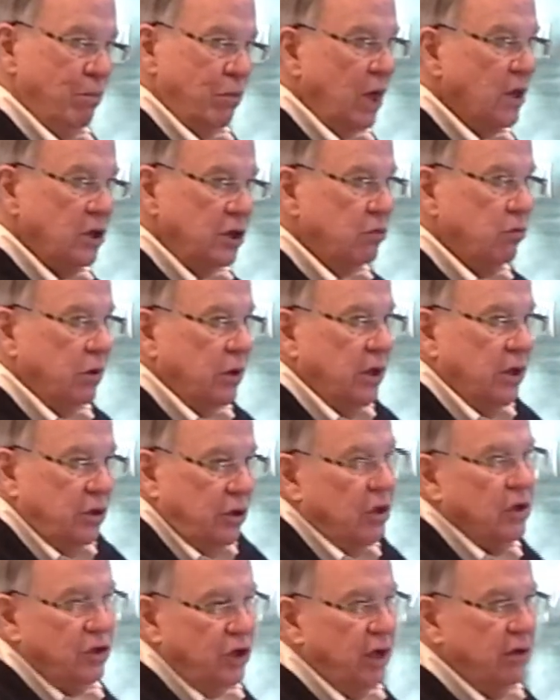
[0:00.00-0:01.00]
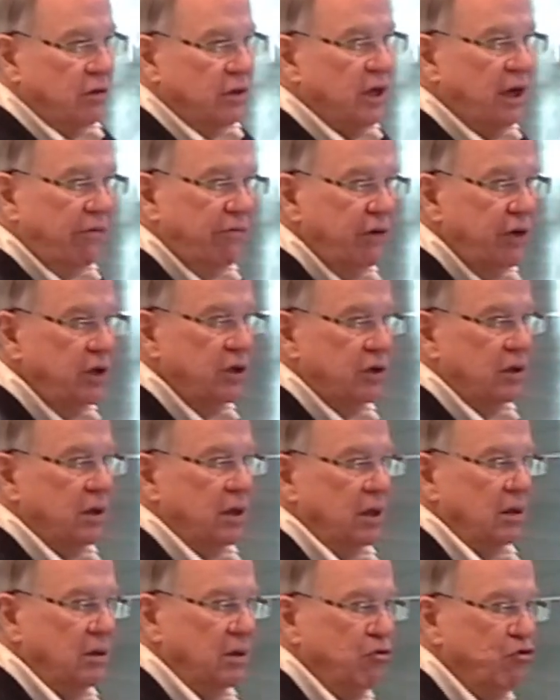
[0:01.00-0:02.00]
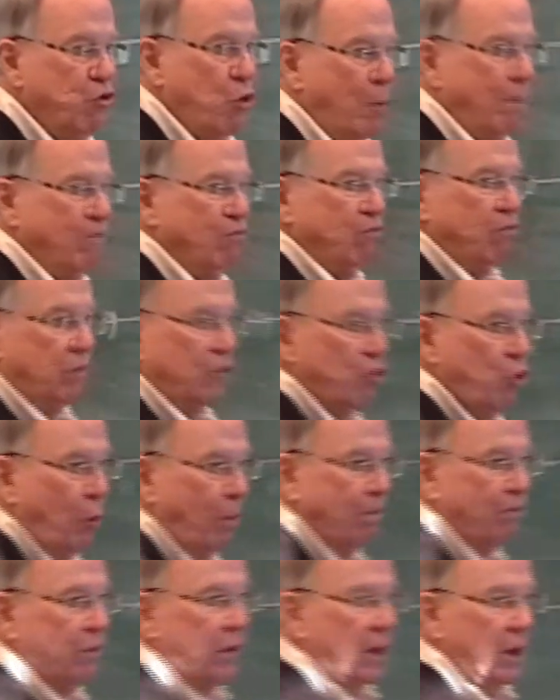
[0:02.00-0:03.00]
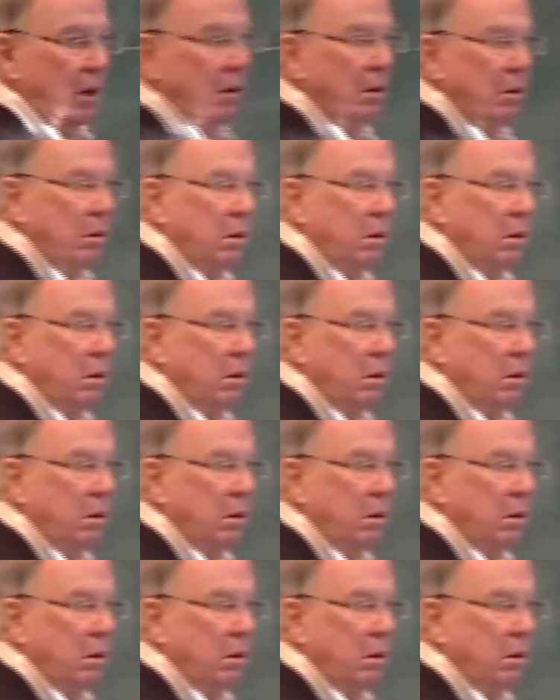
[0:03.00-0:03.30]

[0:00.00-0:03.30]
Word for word: I just wrote a, a general just definition. There are many No?